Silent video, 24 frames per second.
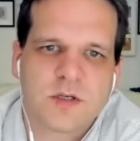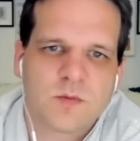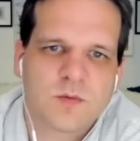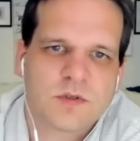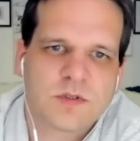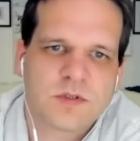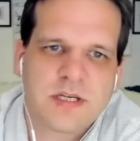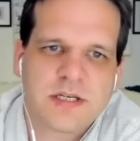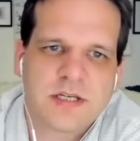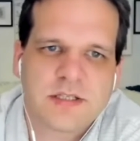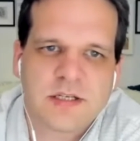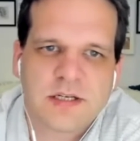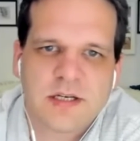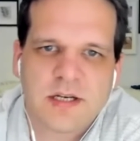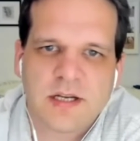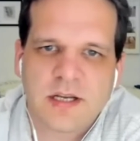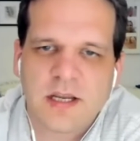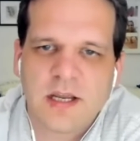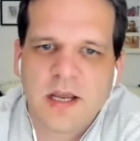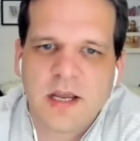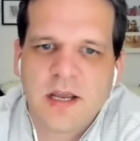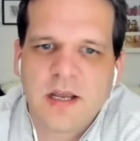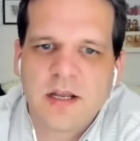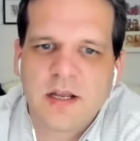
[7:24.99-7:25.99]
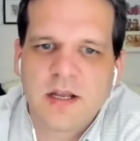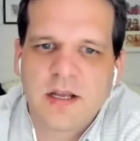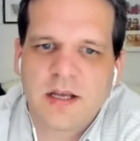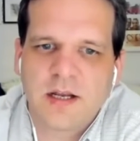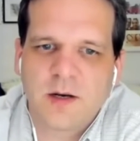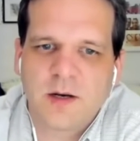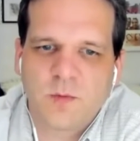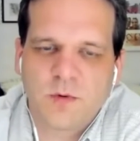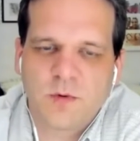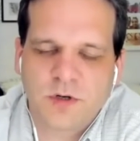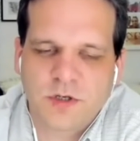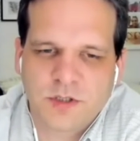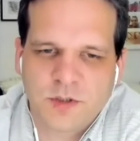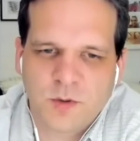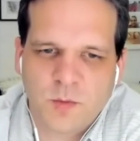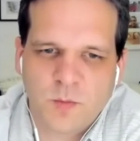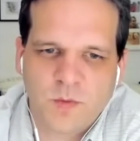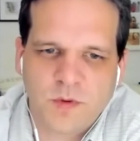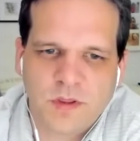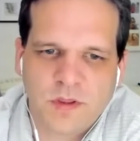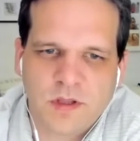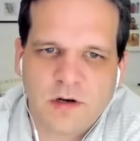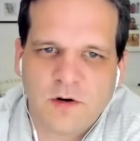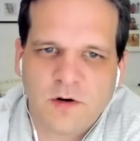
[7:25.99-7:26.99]
I was yesterday, had a workshop
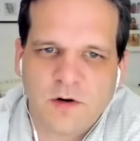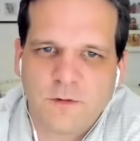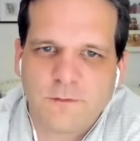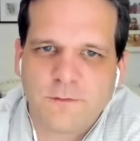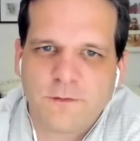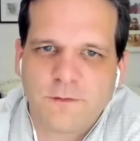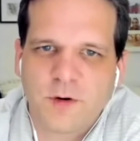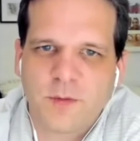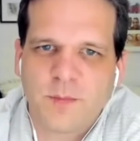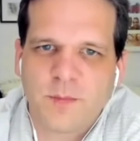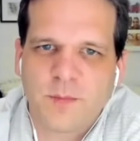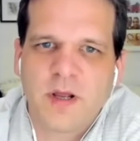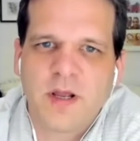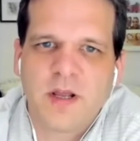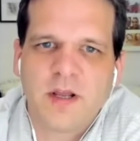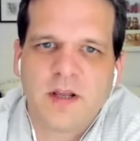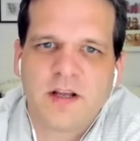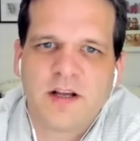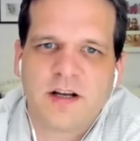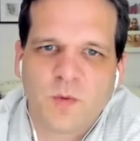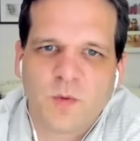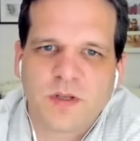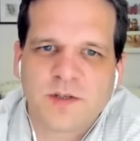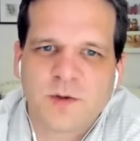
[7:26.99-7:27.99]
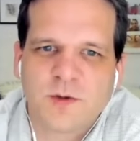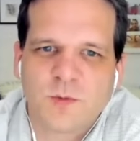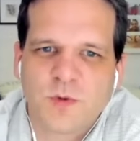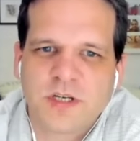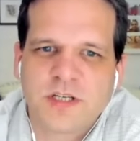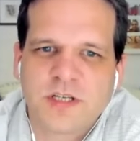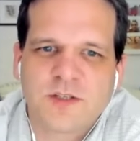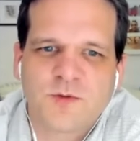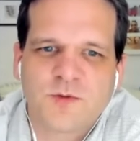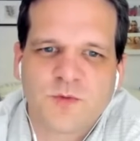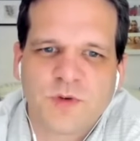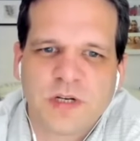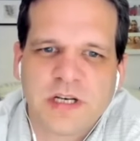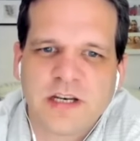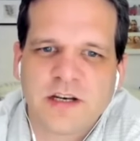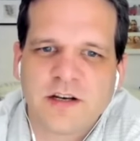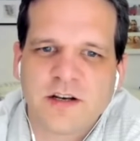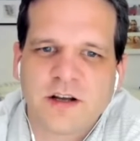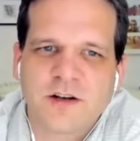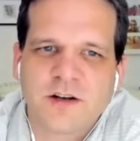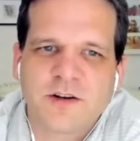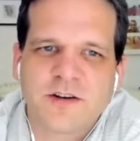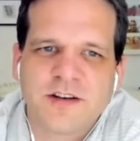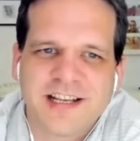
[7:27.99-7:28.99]
with a law firm, which is really
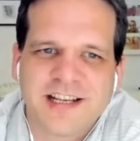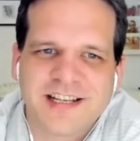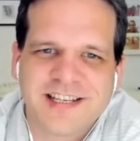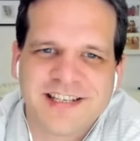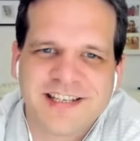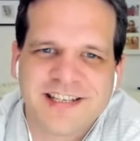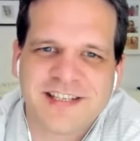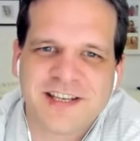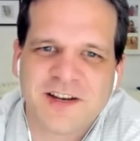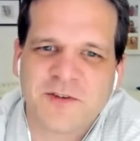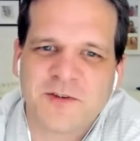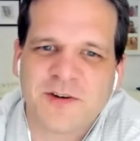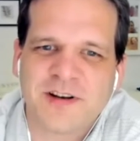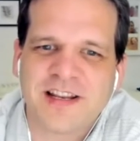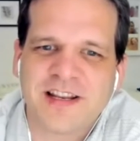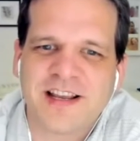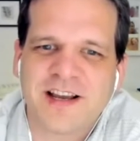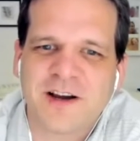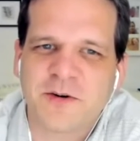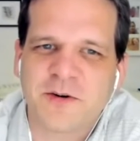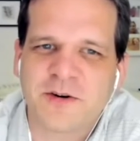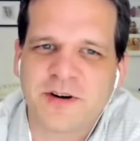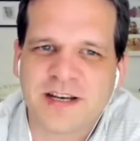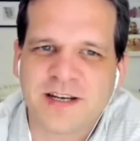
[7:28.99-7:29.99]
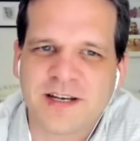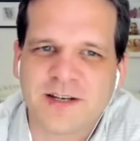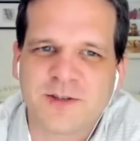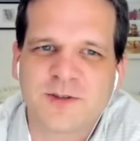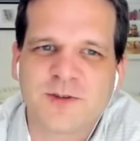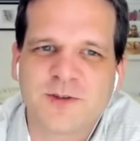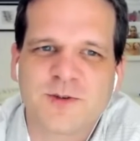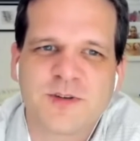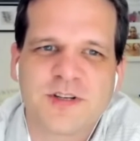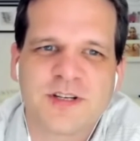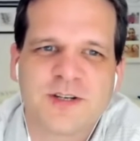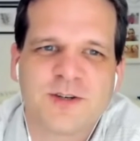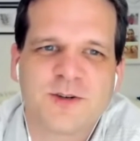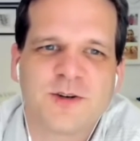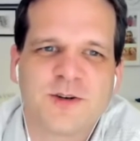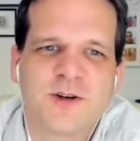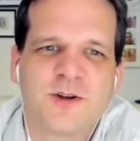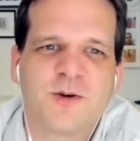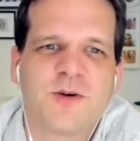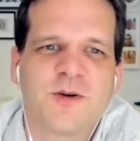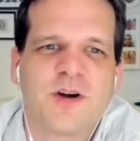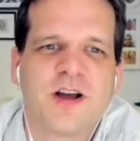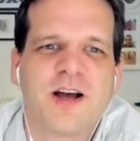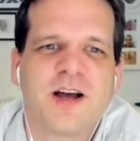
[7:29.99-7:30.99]
not necessarily our industry, to
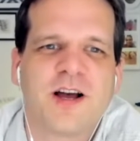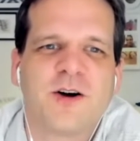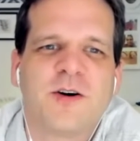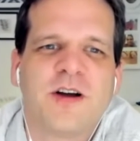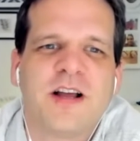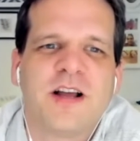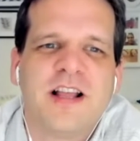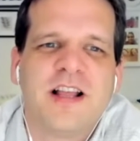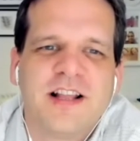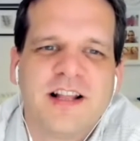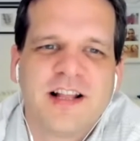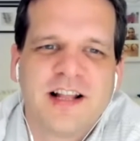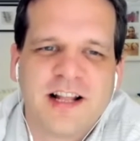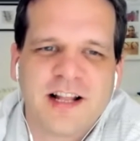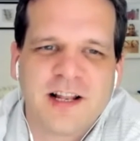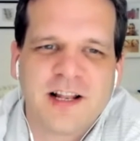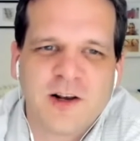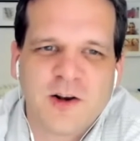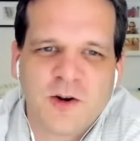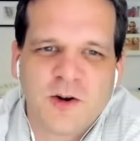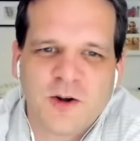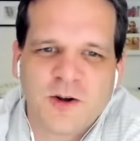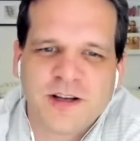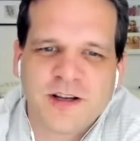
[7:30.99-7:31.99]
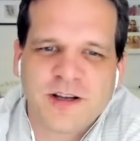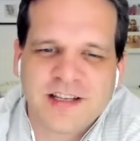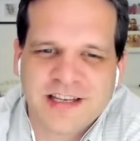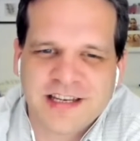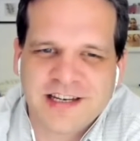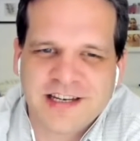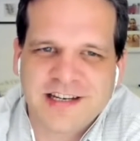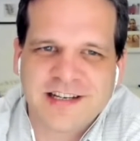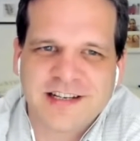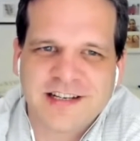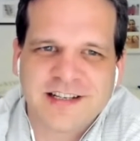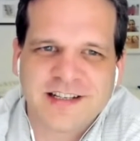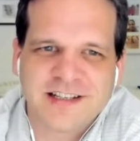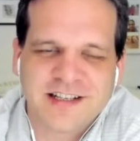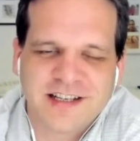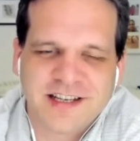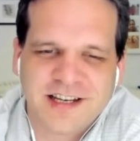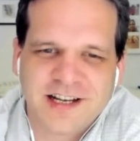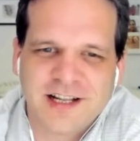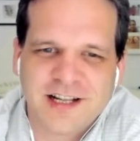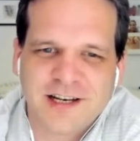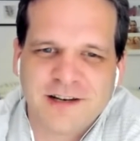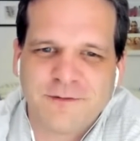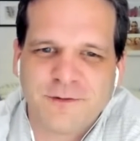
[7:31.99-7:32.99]
know how a law in
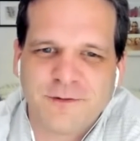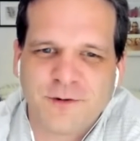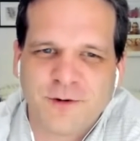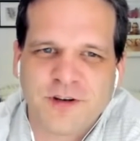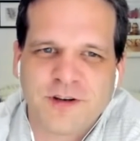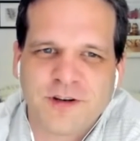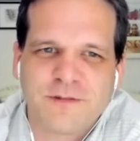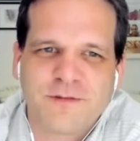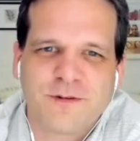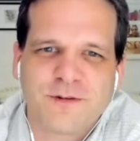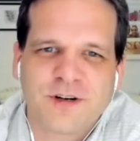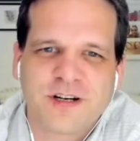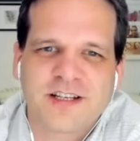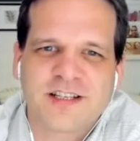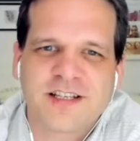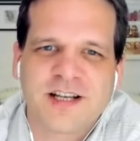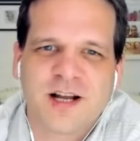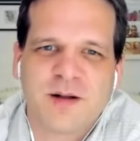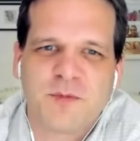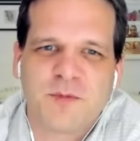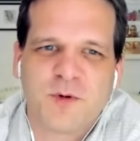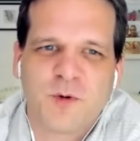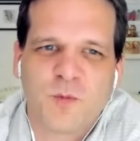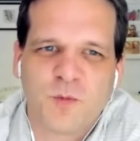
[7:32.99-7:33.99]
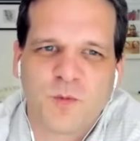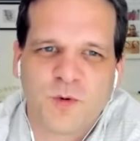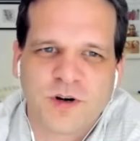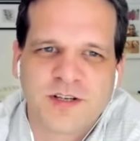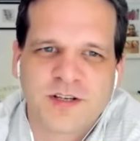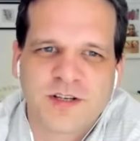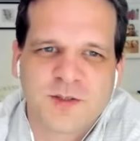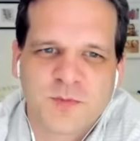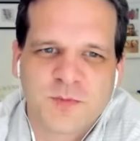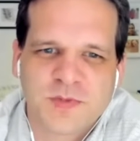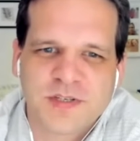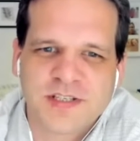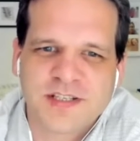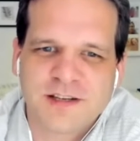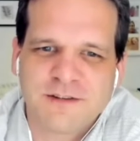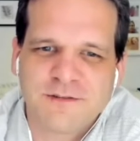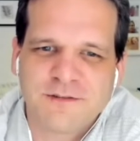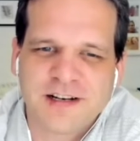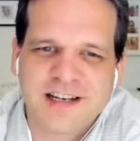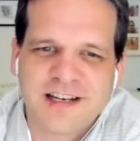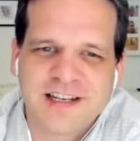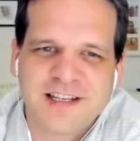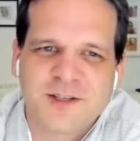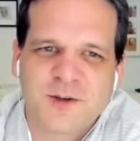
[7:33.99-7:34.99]
California, for example, works
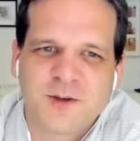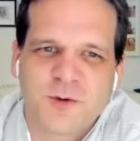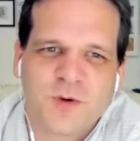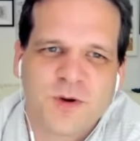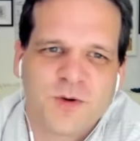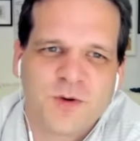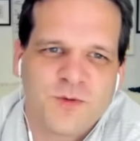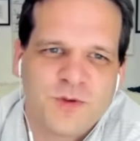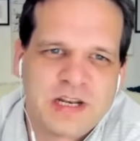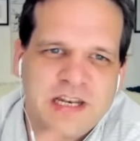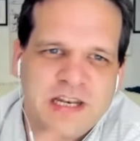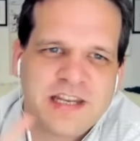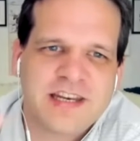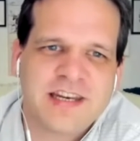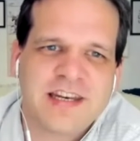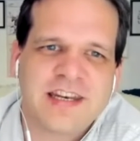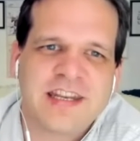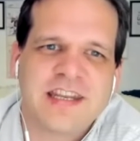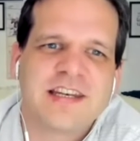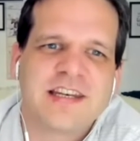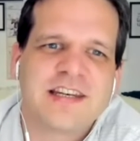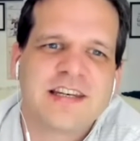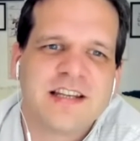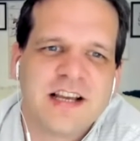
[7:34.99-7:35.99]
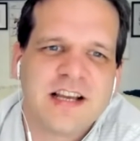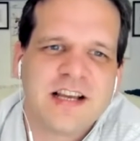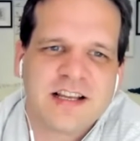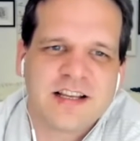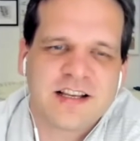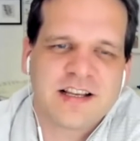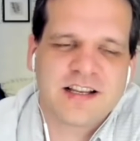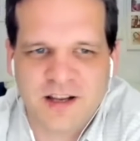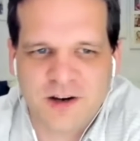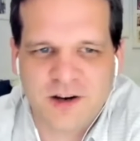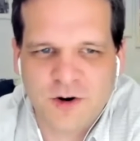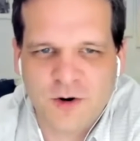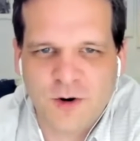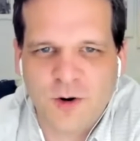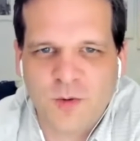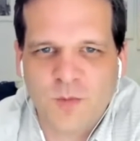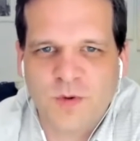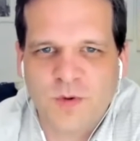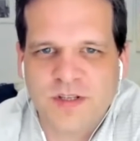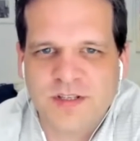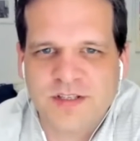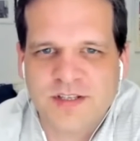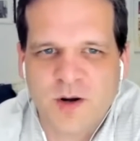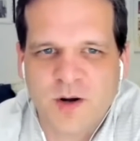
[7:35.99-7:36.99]
specifically. So we really need a call
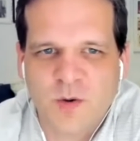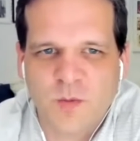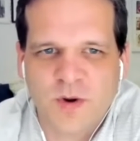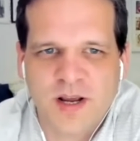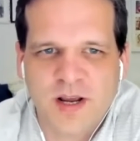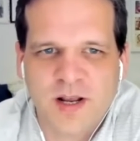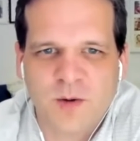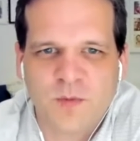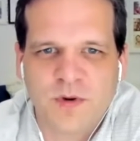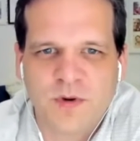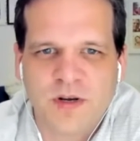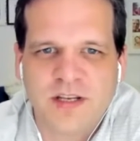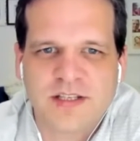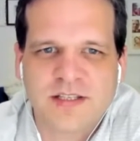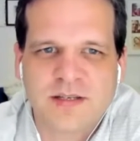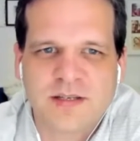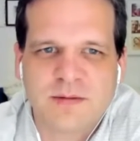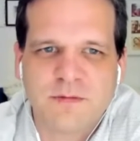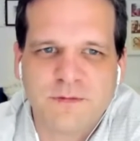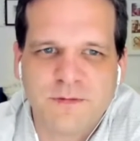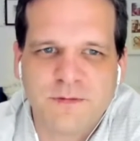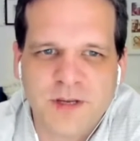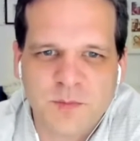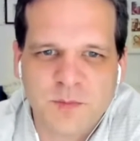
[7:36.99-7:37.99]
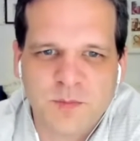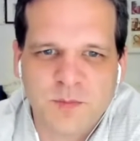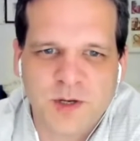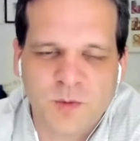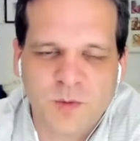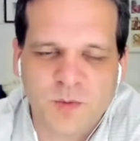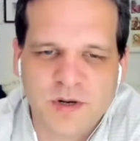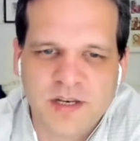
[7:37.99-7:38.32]
once in a while. We need some feedback.